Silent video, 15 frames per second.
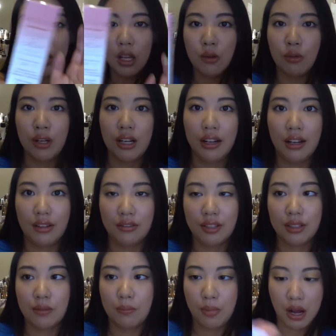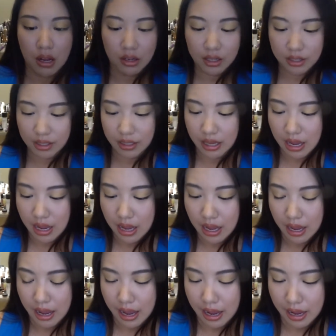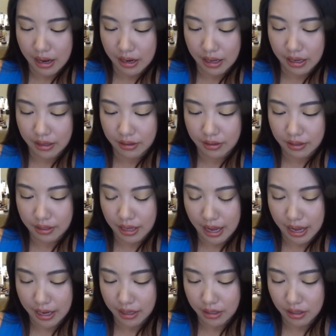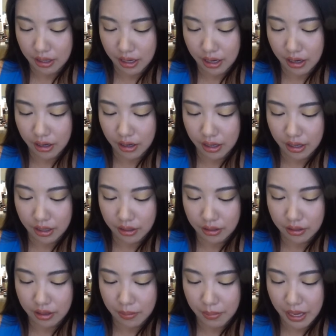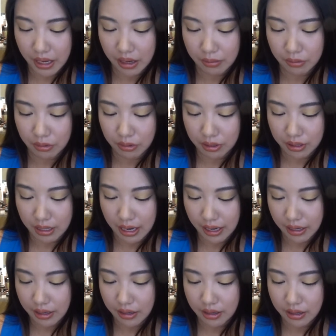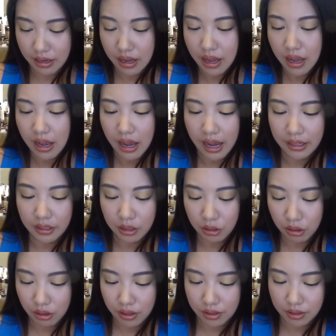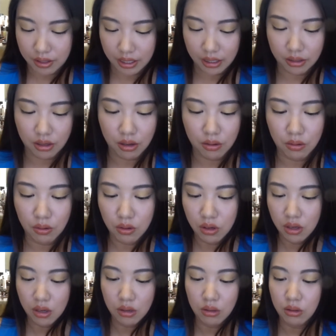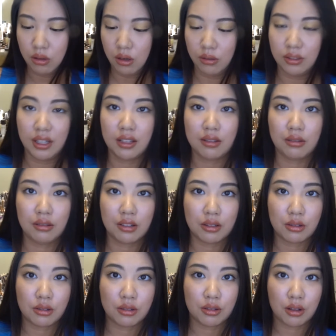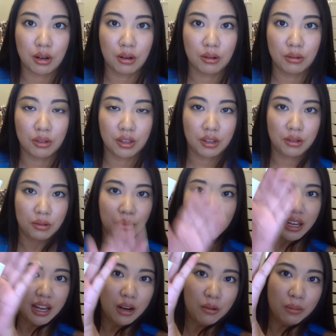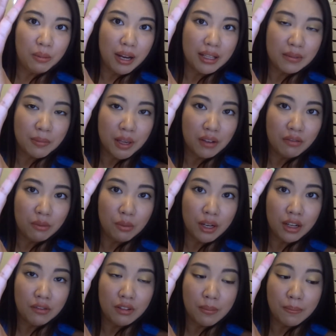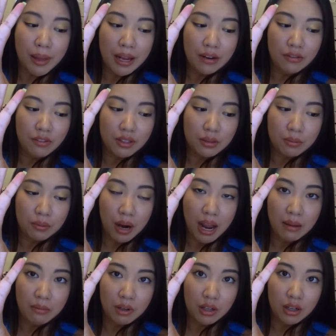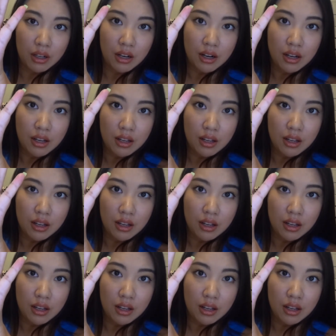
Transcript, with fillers: I really love this box. And inside, here is the makeup looks like. I just couldn't say no so this looks so cute. It kind of reminds me of one of the Benefits primer.